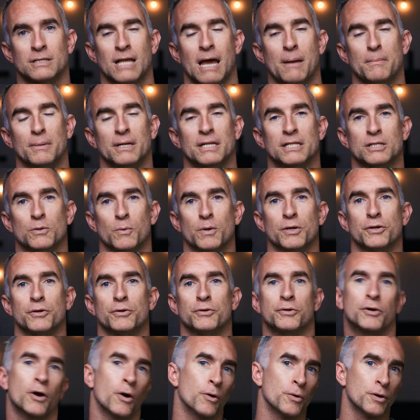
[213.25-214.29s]
That means when you
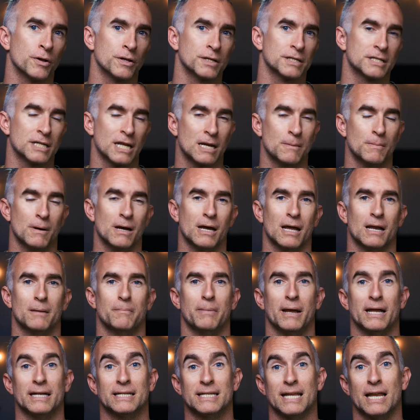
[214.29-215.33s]
go to the cinema and
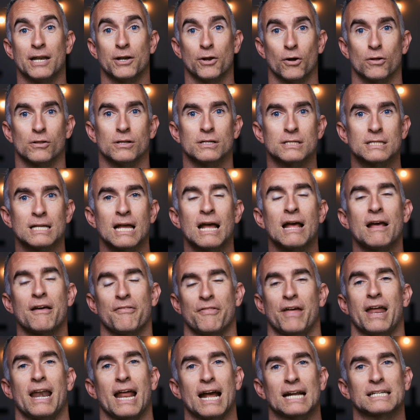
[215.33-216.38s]
pay $10,
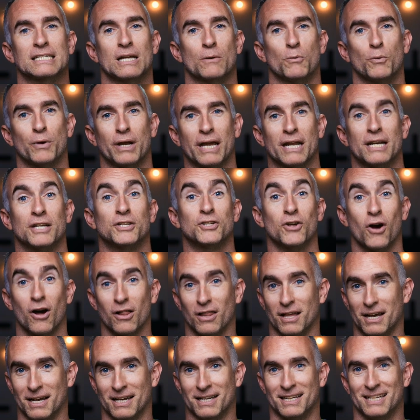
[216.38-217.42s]
that actor will get $1.